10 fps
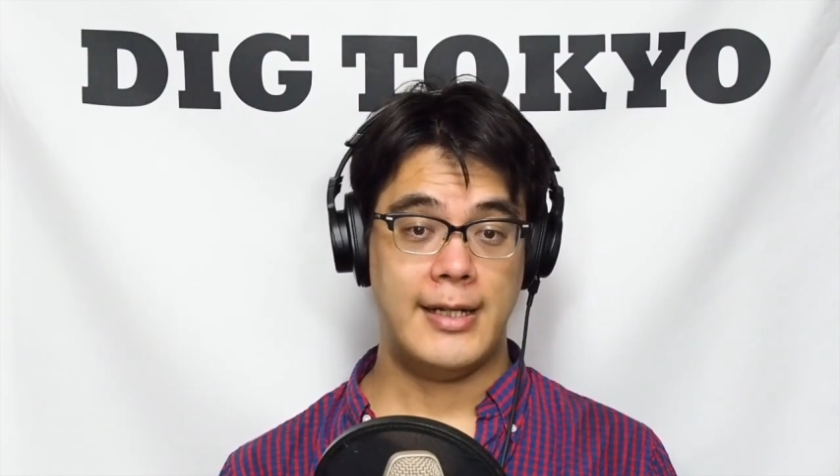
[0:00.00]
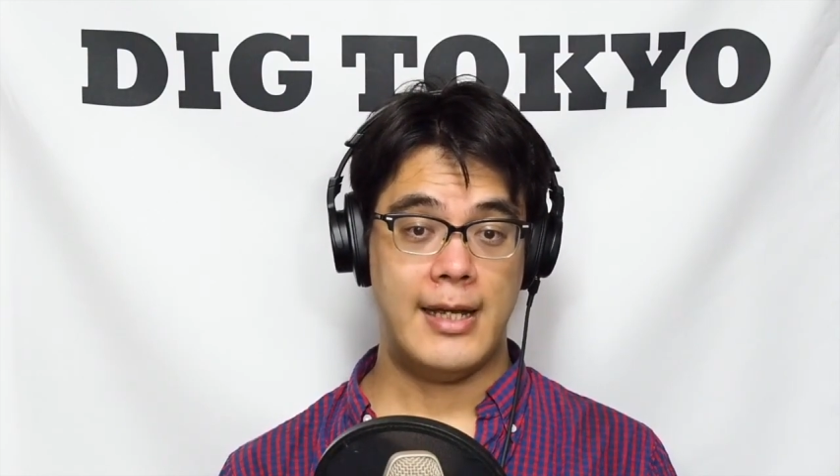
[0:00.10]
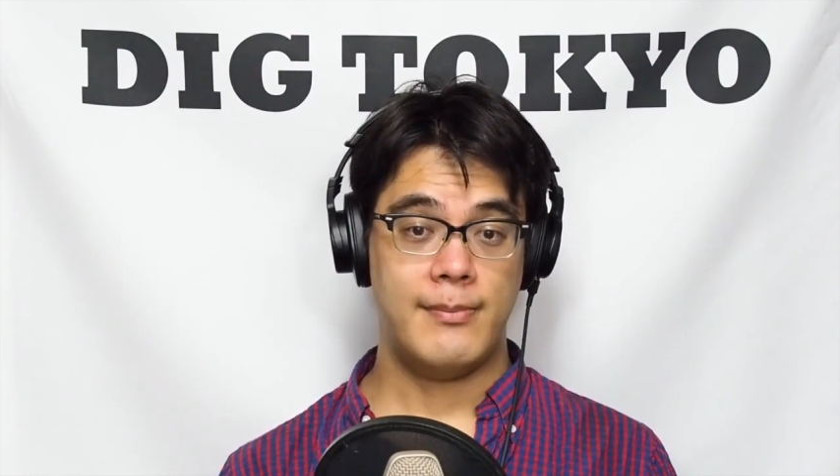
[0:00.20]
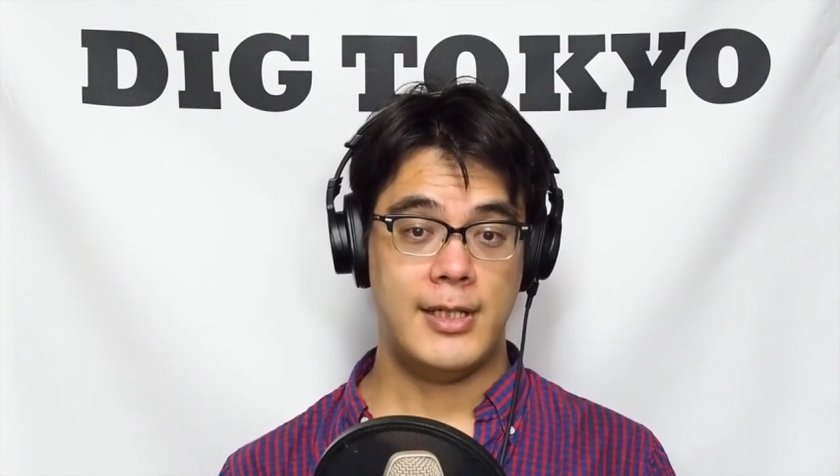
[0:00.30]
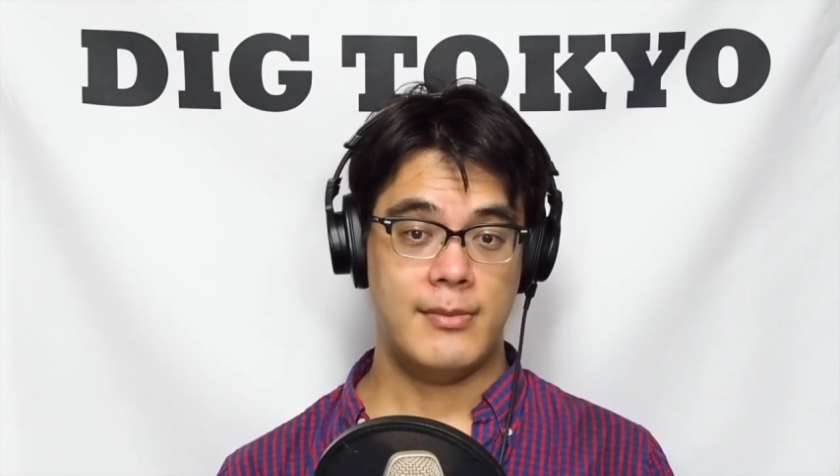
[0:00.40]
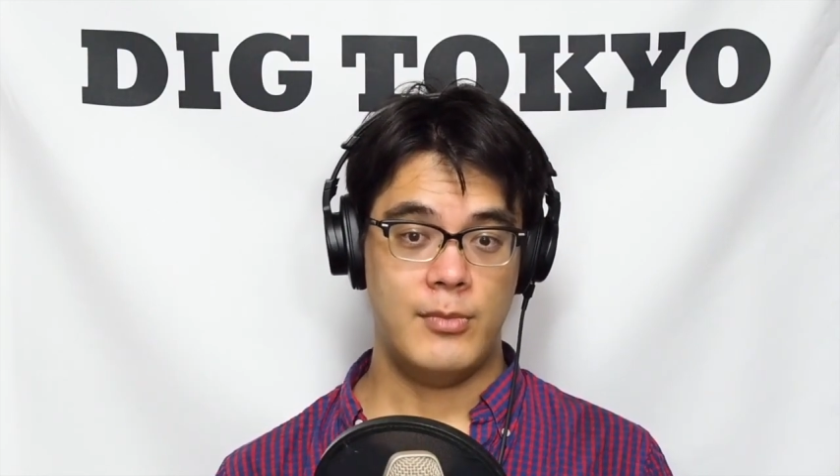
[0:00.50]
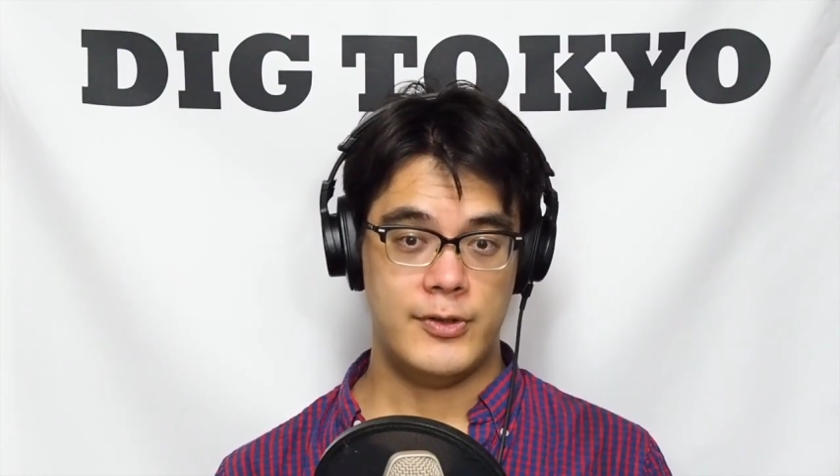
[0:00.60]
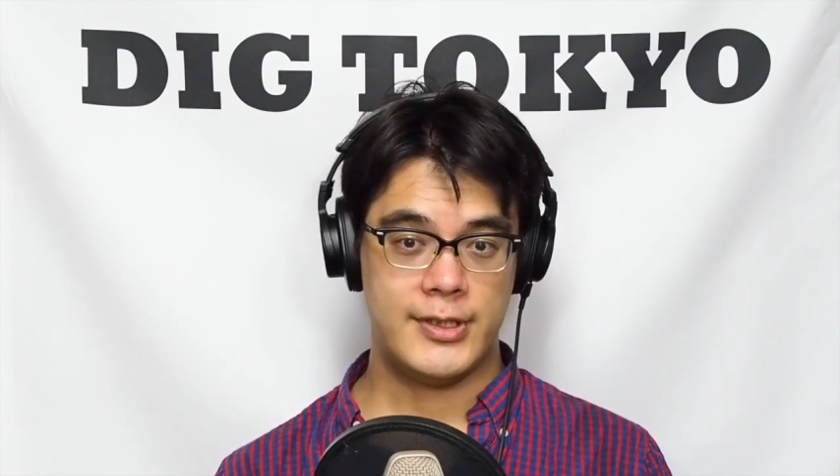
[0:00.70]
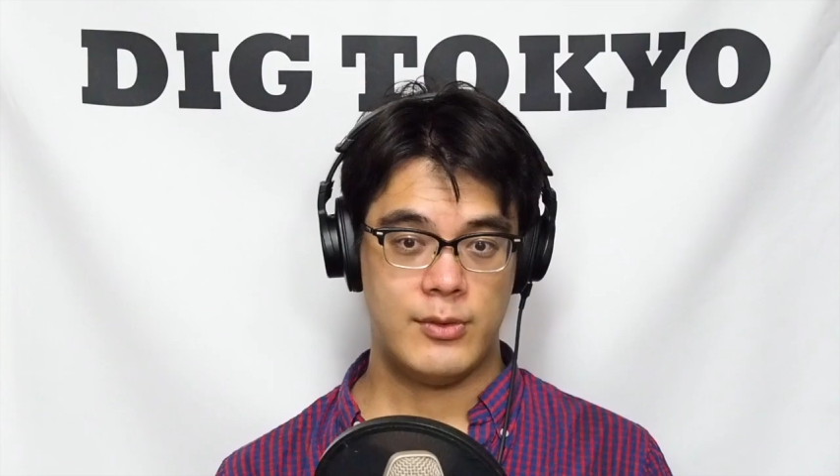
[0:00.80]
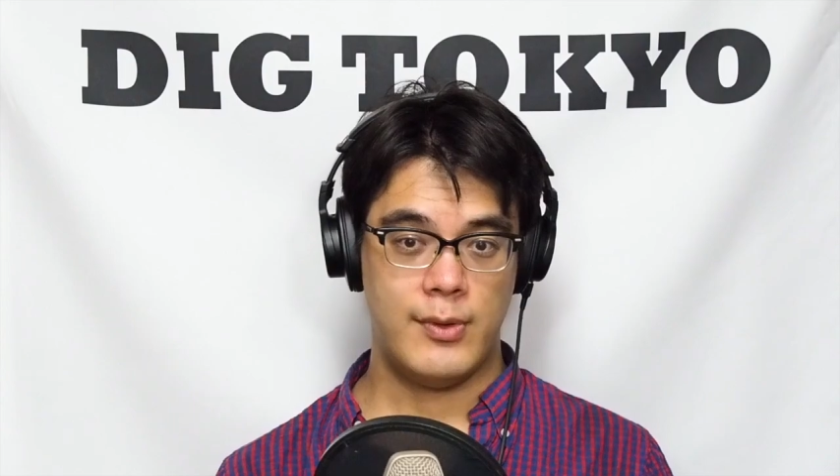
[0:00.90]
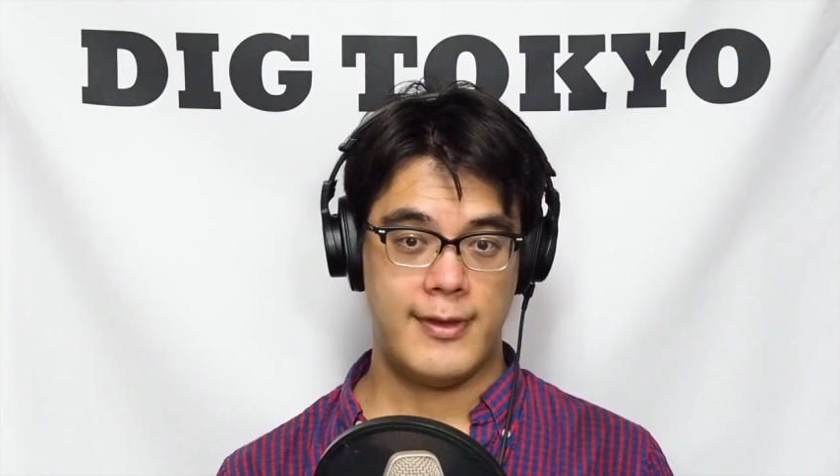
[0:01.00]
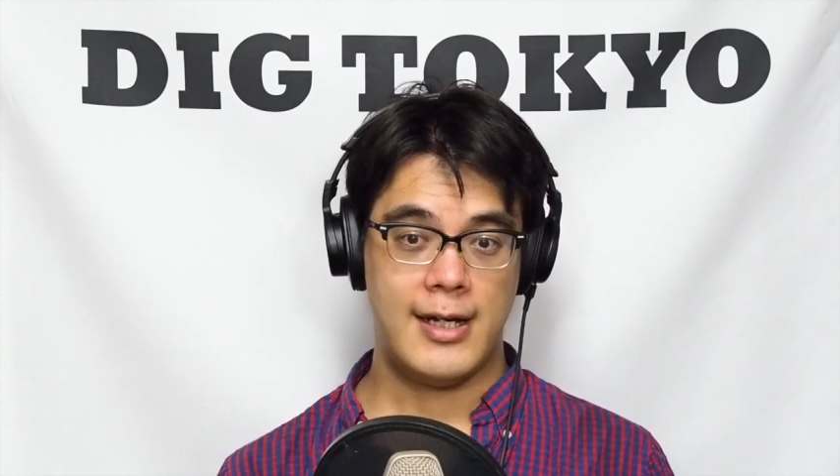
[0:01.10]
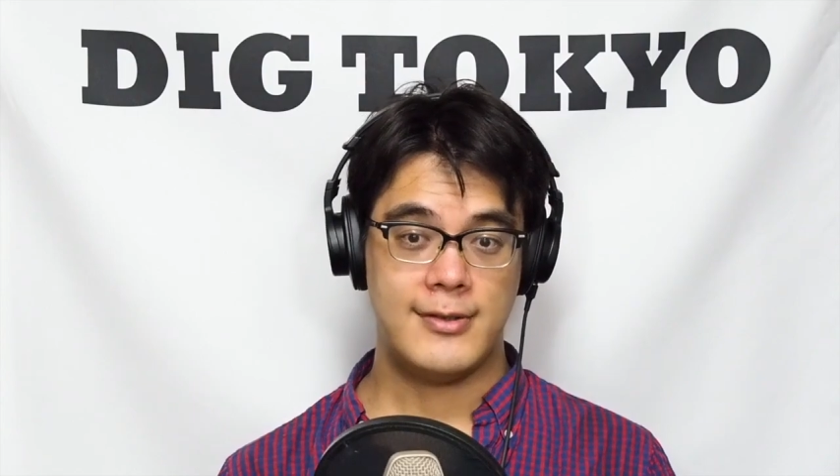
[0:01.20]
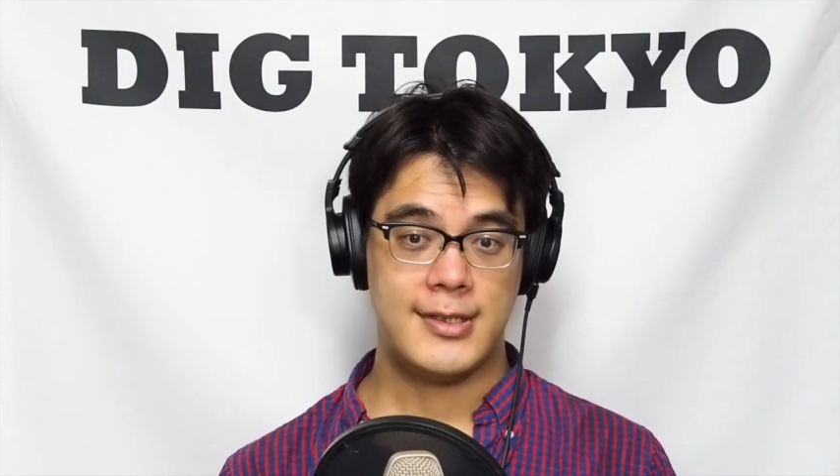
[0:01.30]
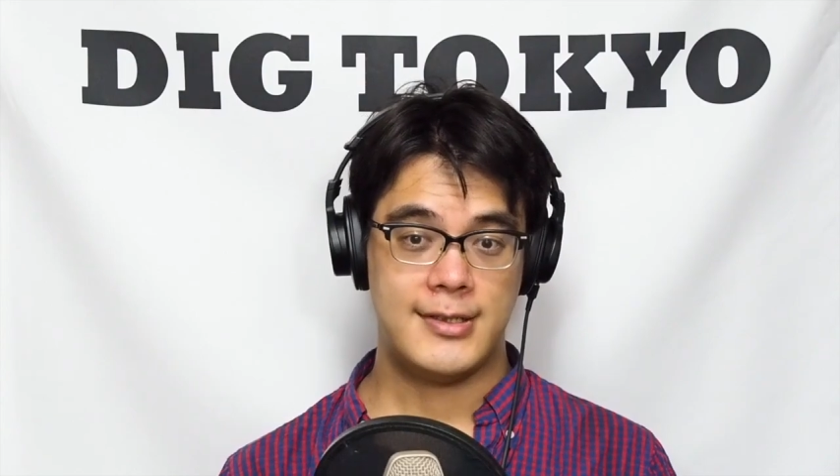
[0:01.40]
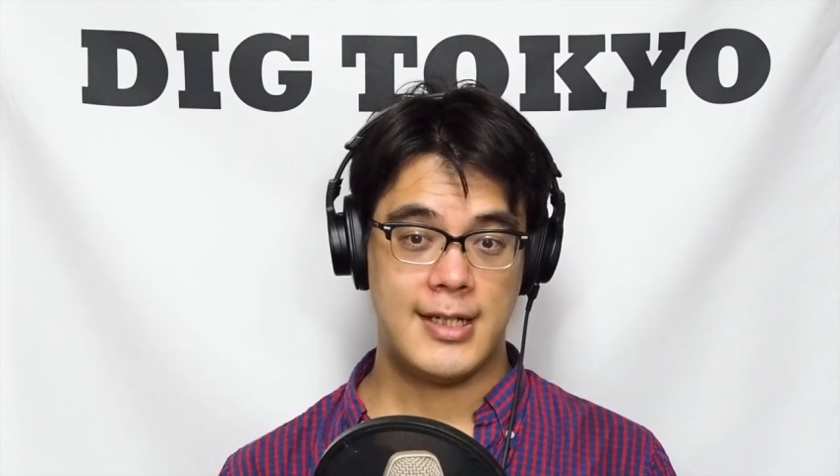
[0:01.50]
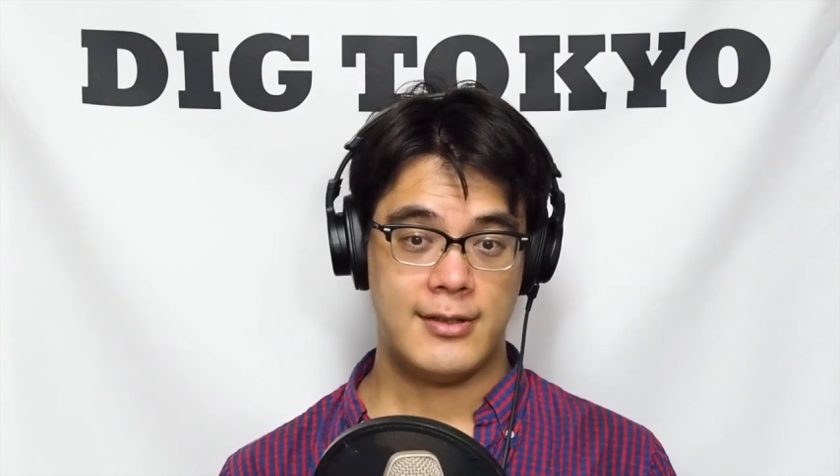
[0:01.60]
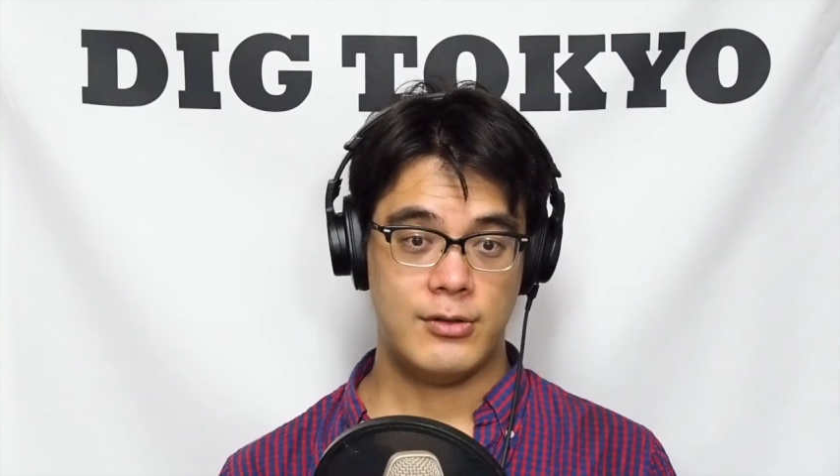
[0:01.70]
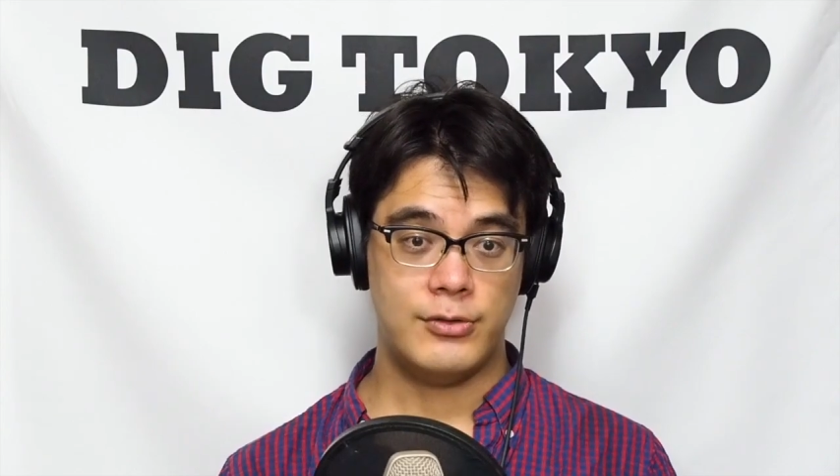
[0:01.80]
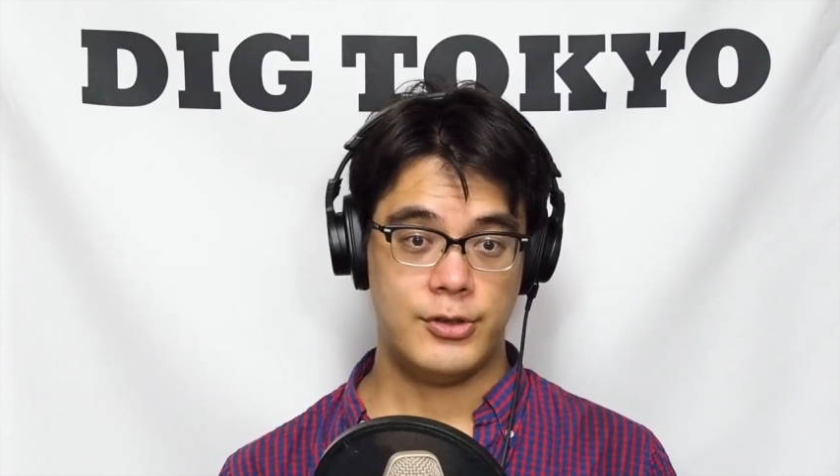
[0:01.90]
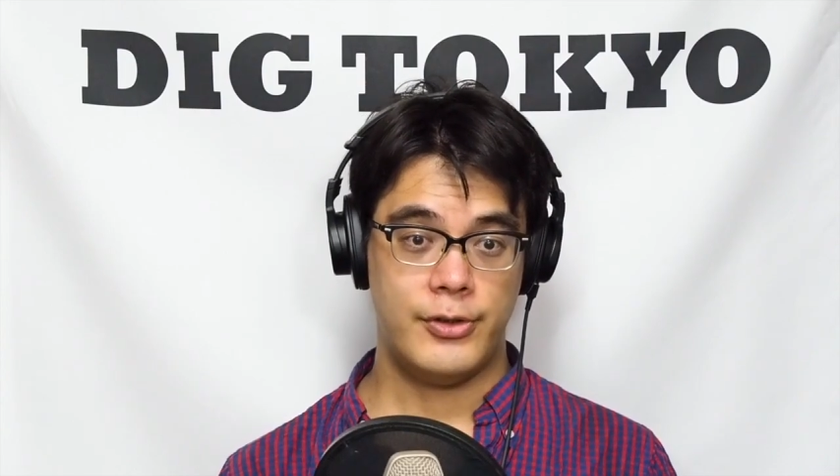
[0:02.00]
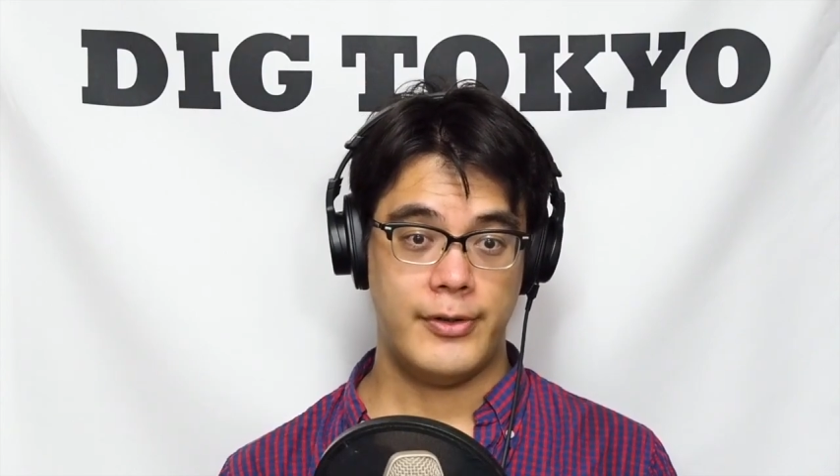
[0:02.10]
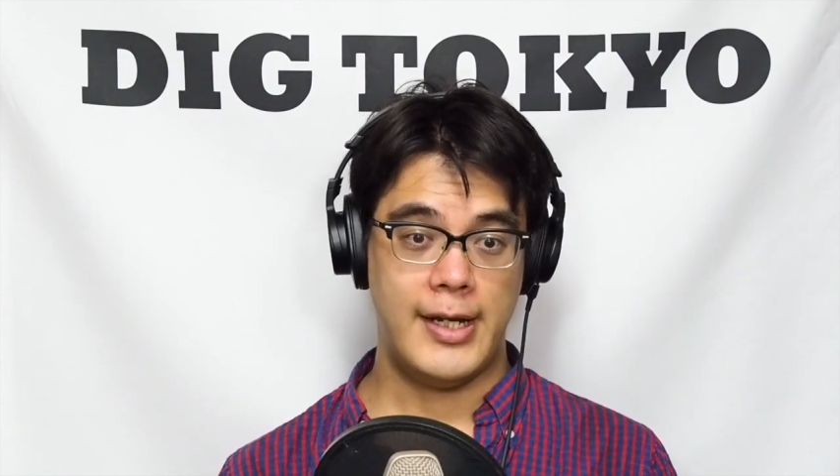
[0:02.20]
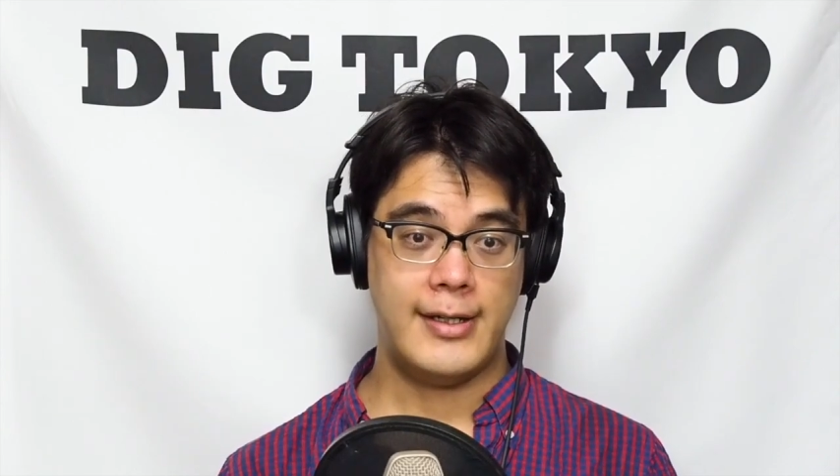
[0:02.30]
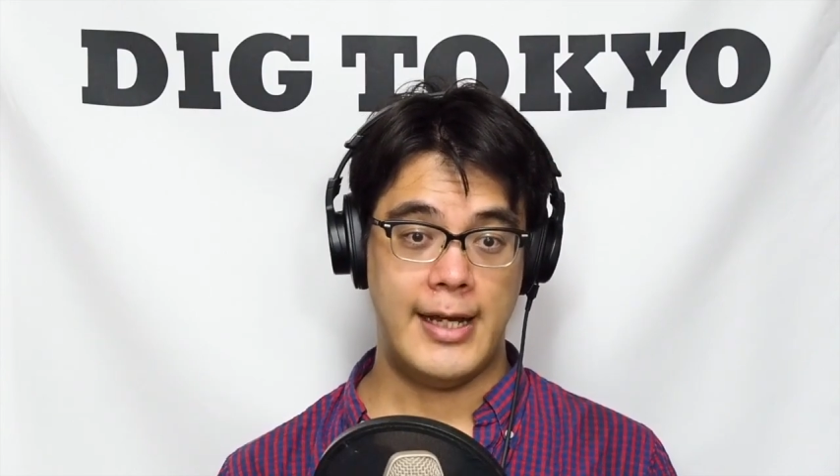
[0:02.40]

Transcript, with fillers: ambient music with house and techno to create